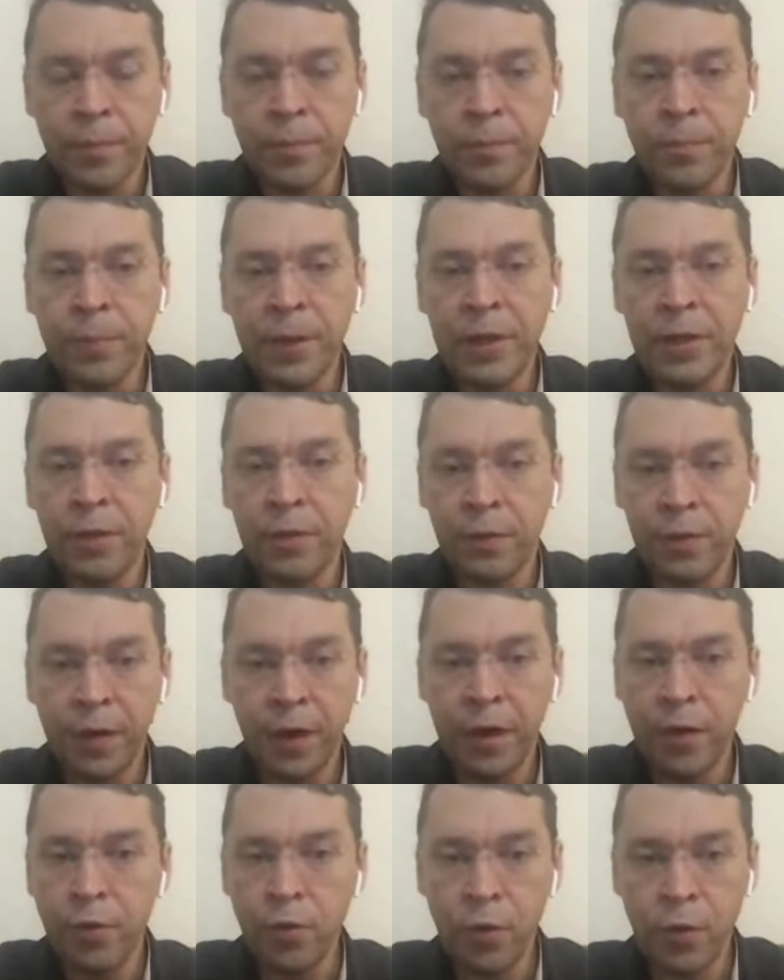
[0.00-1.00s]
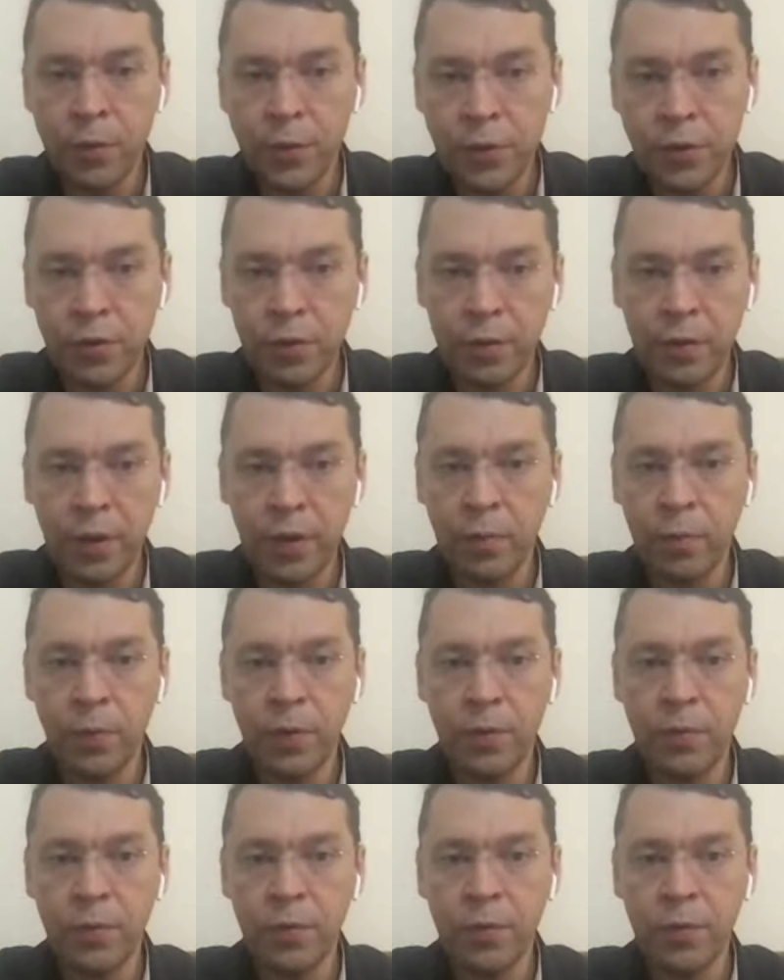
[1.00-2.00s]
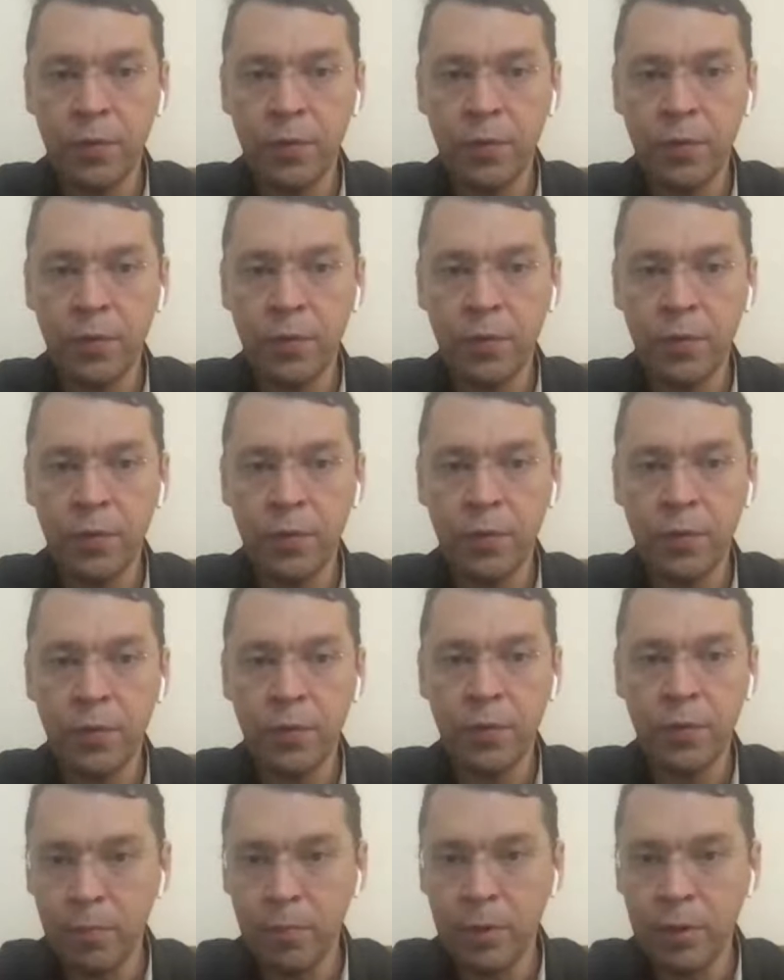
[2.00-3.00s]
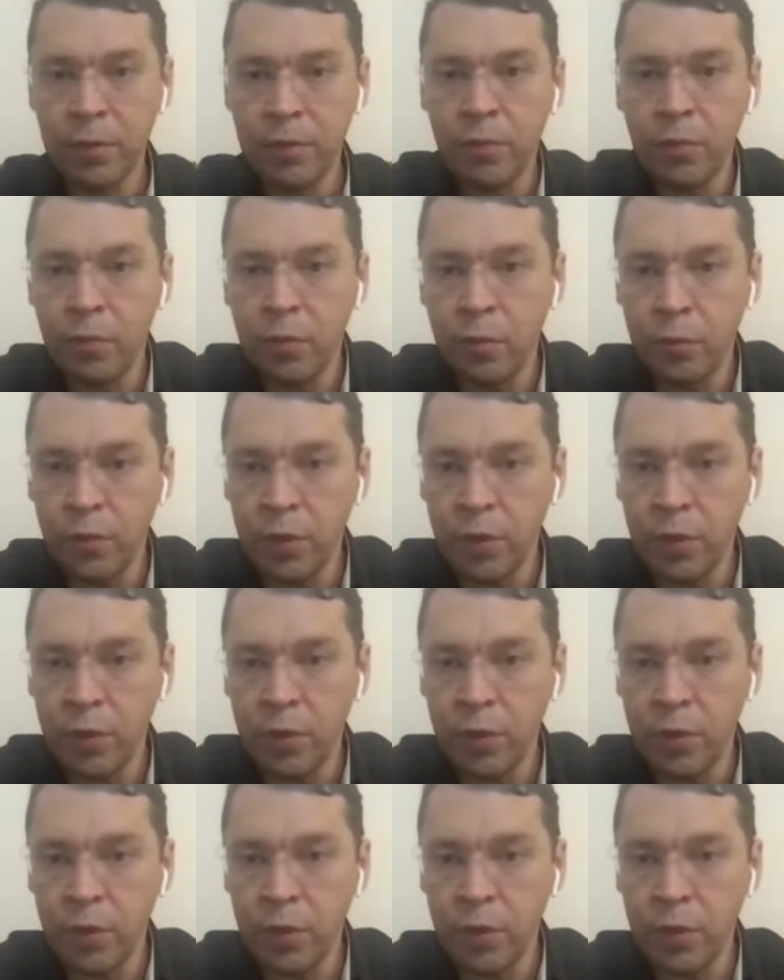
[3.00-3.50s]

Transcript: but regarding your question, like we will involve team and